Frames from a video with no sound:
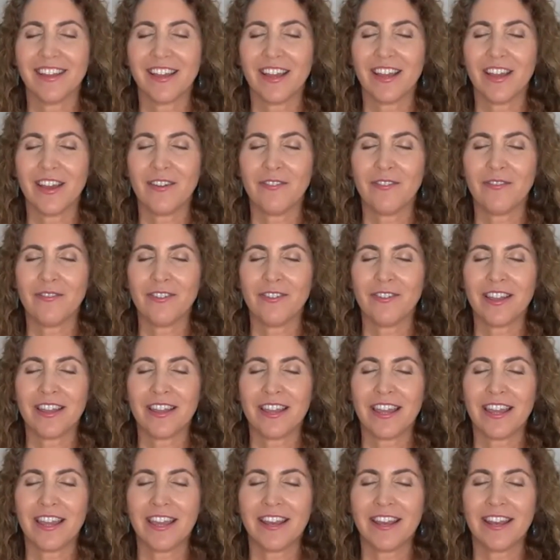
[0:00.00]

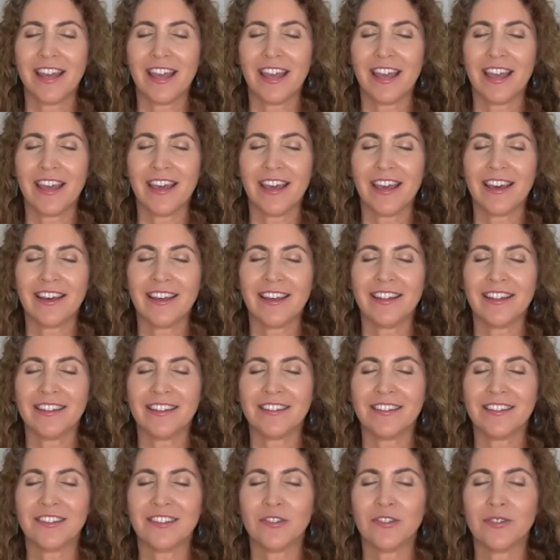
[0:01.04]
Every inhale
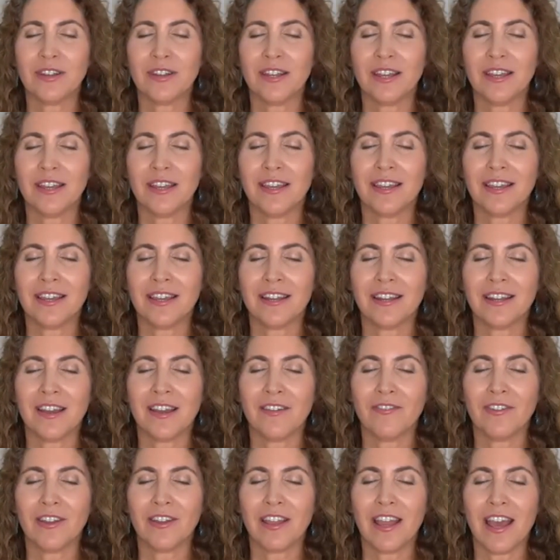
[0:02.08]
is unique and
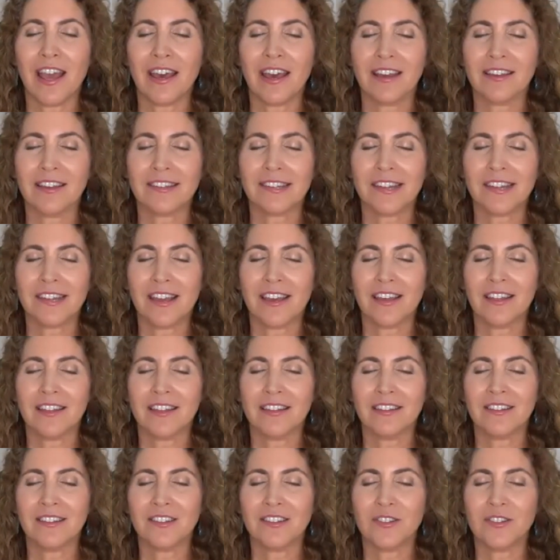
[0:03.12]
every exhale
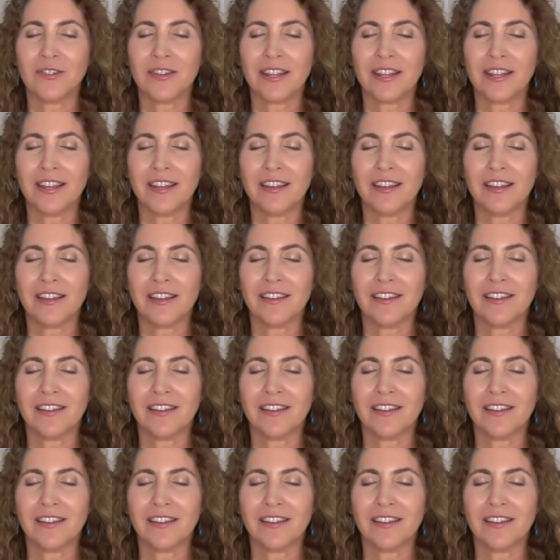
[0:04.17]
is unique.